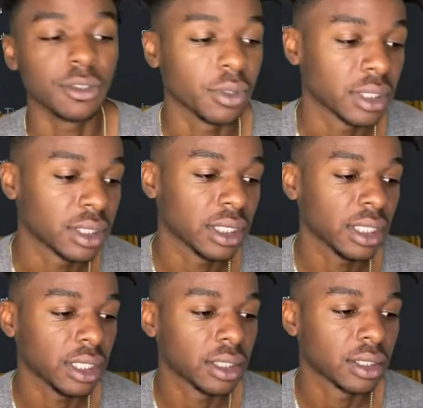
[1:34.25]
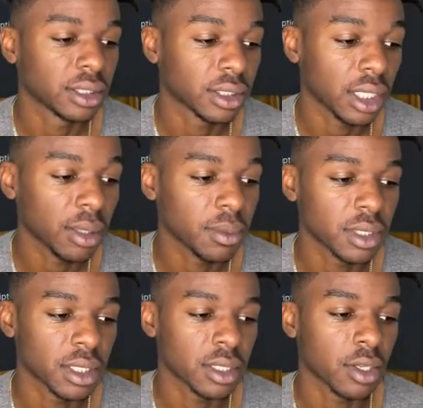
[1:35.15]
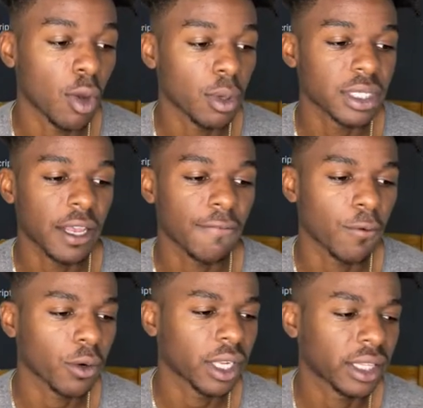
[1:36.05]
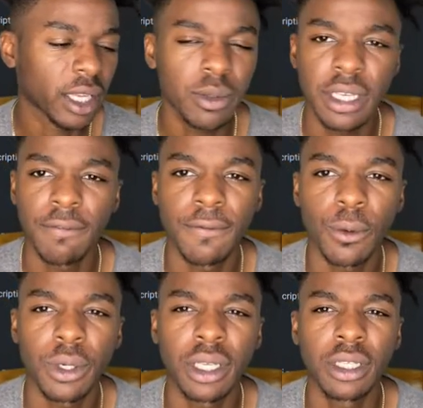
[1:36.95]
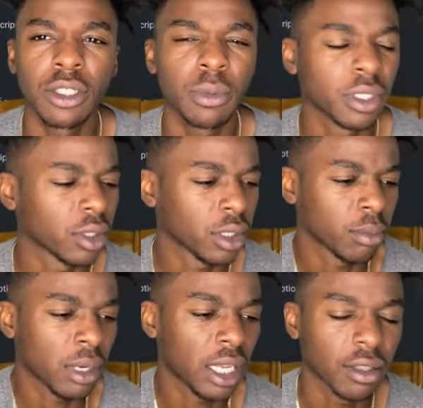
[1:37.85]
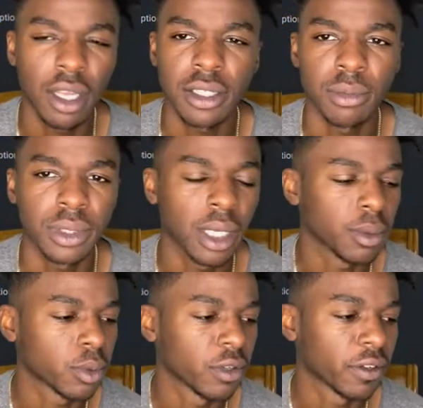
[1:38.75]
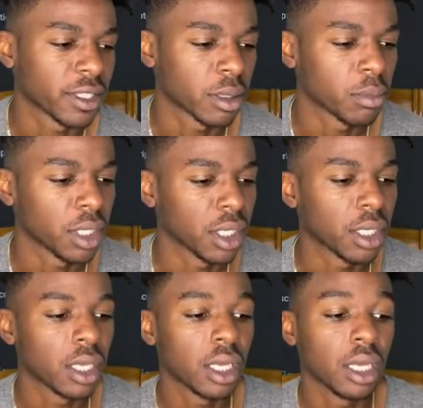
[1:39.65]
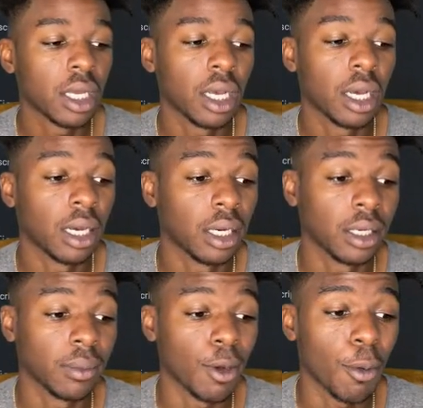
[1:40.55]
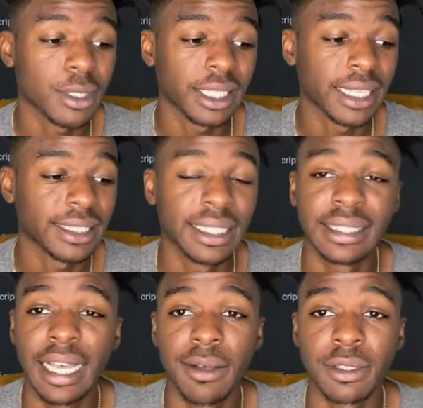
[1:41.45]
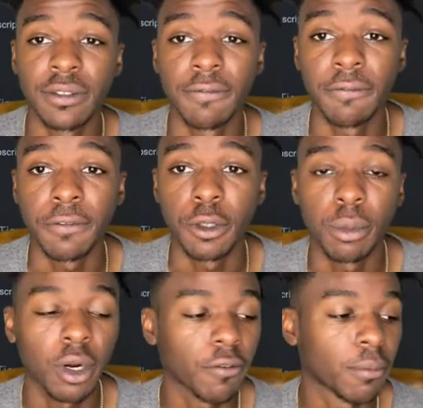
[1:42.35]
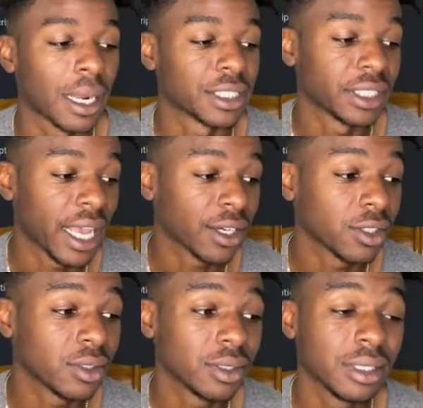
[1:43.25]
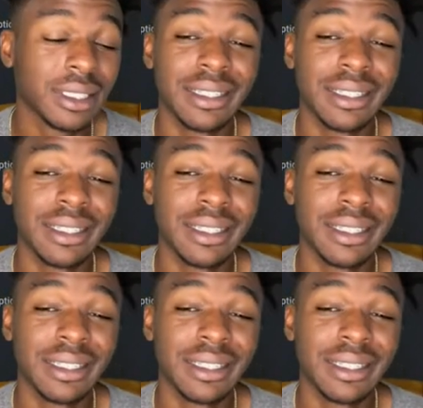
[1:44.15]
You can see subs is almost at 40. I think it was at 40 a little bit earlier. I lost some subs, whatever it can be. Almost at that 10,000 view mark for my channel.